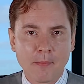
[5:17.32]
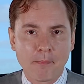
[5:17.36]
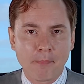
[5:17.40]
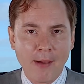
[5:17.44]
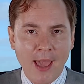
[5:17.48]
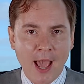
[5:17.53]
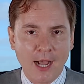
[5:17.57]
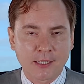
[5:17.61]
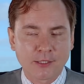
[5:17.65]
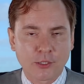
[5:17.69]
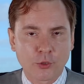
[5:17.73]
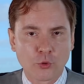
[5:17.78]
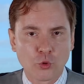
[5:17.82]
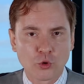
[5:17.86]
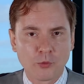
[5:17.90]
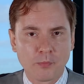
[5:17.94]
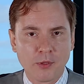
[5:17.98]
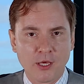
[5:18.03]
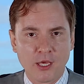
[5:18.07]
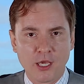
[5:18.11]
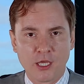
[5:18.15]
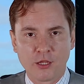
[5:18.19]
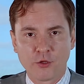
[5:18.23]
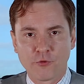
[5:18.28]
impact
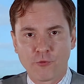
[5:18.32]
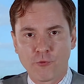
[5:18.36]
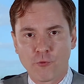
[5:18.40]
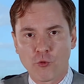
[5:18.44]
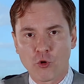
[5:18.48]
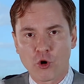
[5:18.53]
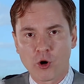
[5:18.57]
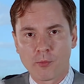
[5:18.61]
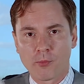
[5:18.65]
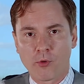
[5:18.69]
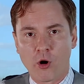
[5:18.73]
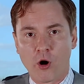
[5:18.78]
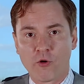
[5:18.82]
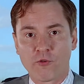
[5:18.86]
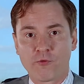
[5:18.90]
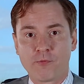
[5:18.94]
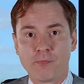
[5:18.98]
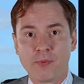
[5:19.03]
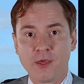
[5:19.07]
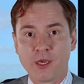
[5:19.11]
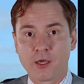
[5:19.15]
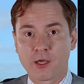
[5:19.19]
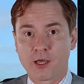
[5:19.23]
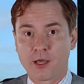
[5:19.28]
could be in the form
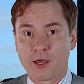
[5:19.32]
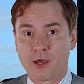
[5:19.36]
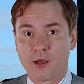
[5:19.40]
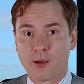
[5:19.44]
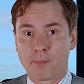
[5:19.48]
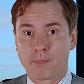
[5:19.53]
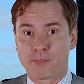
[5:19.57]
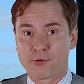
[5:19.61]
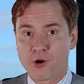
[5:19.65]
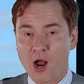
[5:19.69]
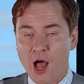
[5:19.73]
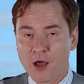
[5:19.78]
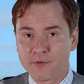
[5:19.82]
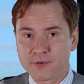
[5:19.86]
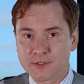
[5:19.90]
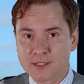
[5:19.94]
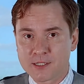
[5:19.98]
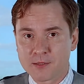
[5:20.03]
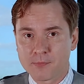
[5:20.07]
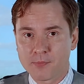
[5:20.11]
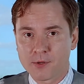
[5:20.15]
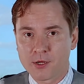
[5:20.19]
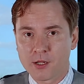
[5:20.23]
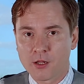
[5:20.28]
of being
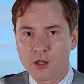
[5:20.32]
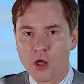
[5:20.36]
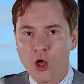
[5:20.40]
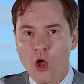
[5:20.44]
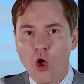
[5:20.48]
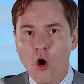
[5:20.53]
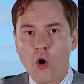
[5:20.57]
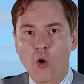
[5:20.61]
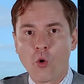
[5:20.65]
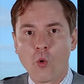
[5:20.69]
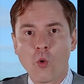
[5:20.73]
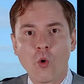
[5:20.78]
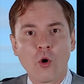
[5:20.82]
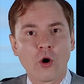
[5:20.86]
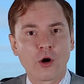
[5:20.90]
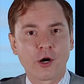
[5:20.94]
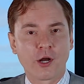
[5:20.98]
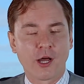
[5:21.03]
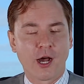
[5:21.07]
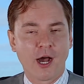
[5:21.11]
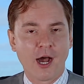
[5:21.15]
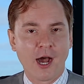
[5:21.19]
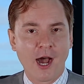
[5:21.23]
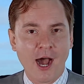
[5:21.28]
profitable
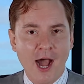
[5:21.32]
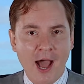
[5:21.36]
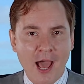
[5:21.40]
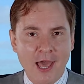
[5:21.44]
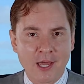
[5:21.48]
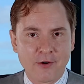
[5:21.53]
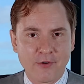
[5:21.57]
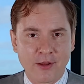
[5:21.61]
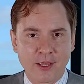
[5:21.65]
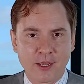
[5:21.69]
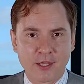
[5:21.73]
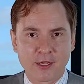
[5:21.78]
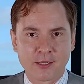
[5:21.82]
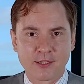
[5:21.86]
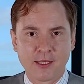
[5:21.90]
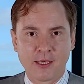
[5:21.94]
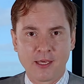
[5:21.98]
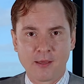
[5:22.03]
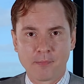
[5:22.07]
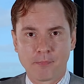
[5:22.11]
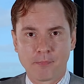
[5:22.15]
or hiring the